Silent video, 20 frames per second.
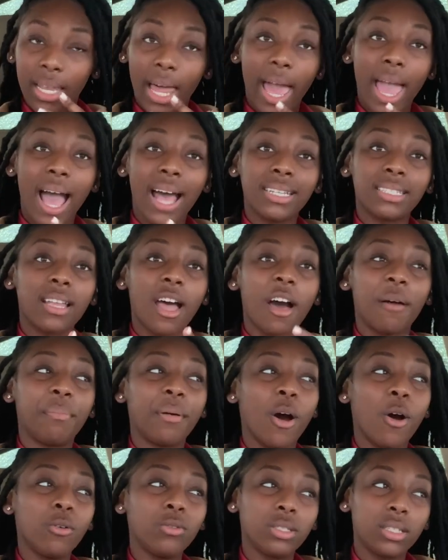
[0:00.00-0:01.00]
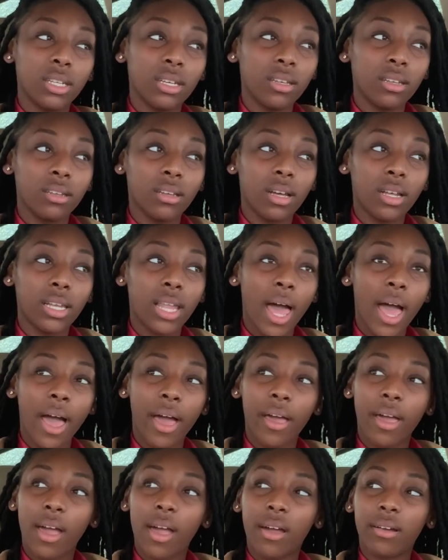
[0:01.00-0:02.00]
like, I stopped posting a
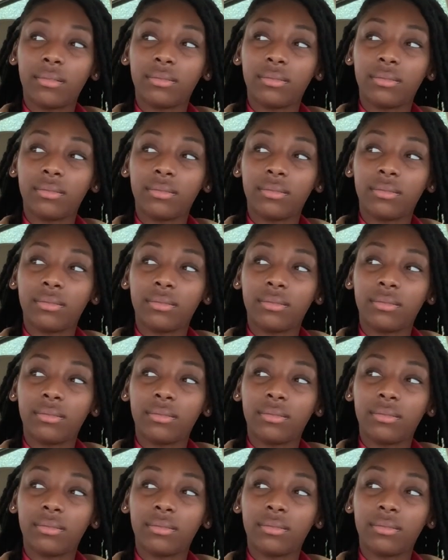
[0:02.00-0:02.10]
lot.